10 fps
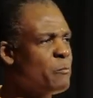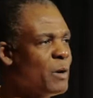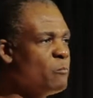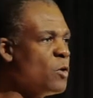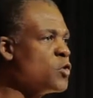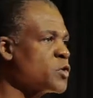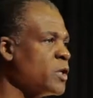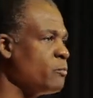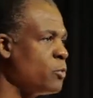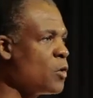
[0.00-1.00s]
But most
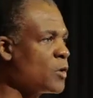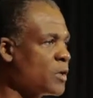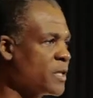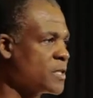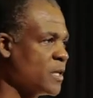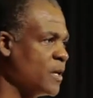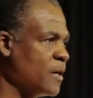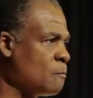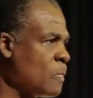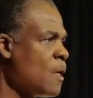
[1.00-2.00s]
importantly,
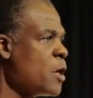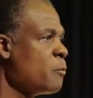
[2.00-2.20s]
son,